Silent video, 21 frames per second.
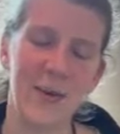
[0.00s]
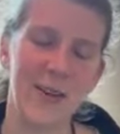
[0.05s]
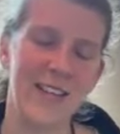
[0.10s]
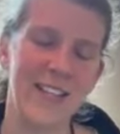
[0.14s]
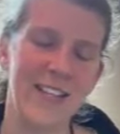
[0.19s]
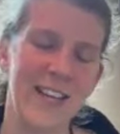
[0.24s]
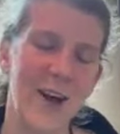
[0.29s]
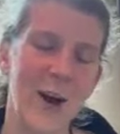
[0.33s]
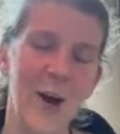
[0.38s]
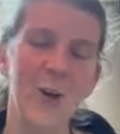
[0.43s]
I'm
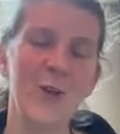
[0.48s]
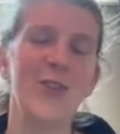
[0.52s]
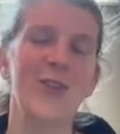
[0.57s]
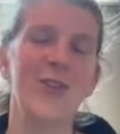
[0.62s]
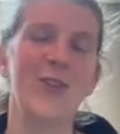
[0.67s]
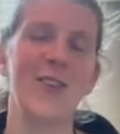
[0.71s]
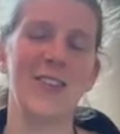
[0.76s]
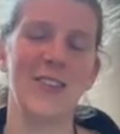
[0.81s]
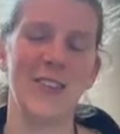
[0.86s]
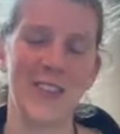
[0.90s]
going to say
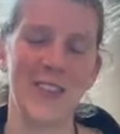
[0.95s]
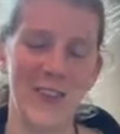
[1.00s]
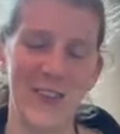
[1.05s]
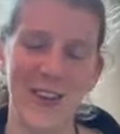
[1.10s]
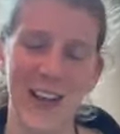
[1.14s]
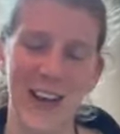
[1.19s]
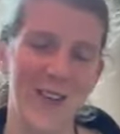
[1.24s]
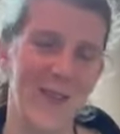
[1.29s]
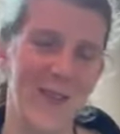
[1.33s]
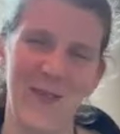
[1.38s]
100 years
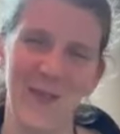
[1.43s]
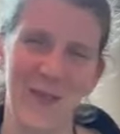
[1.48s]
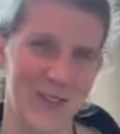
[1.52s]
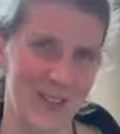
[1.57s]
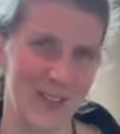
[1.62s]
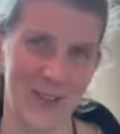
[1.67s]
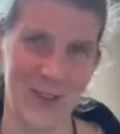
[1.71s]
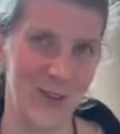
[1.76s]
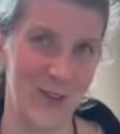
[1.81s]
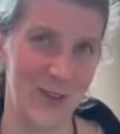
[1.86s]
ago now. Well, it
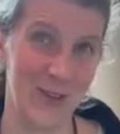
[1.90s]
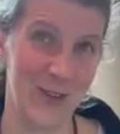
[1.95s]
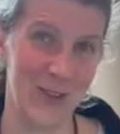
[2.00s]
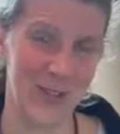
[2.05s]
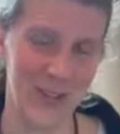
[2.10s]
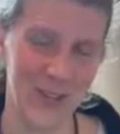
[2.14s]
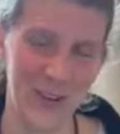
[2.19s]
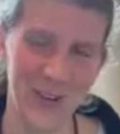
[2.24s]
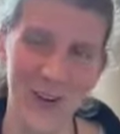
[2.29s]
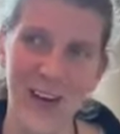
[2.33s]
wasn't 100
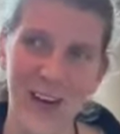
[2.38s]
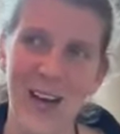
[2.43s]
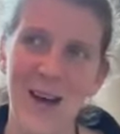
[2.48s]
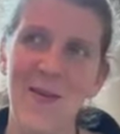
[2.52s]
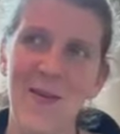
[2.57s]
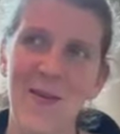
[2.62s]
years ago,